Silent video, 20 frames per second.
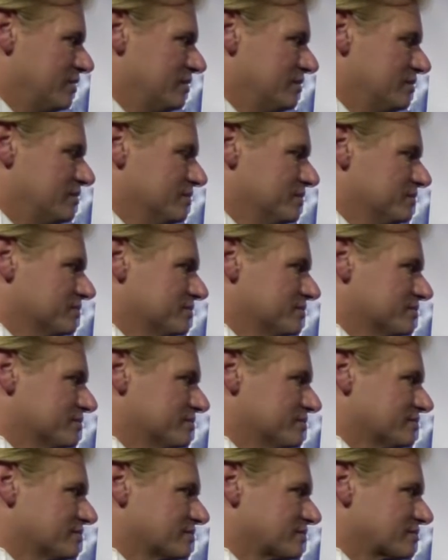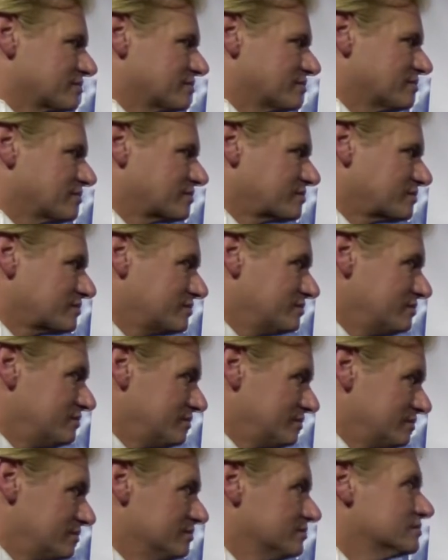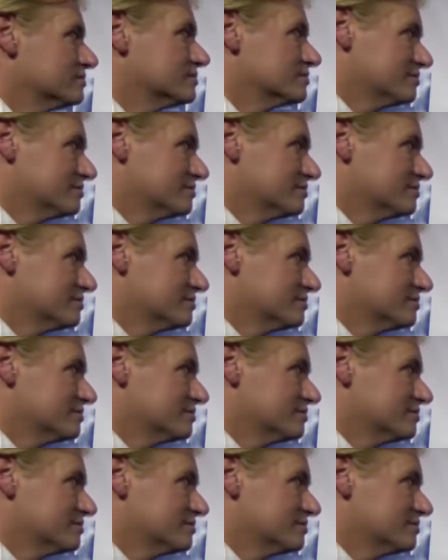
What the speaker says: (silent)